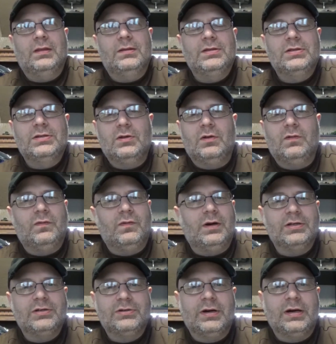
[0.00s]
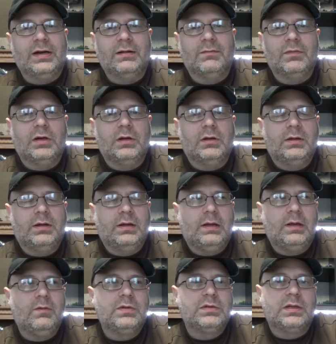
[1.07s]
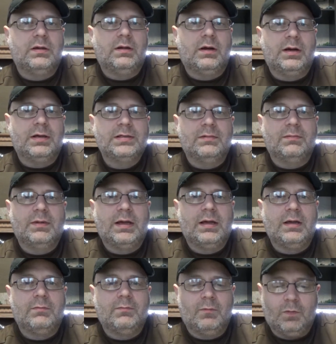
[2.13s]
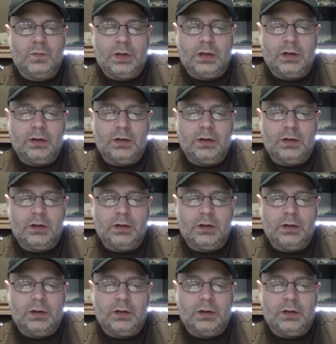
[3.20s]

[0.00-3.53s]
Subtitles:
So frustrating, but it was an awesome game.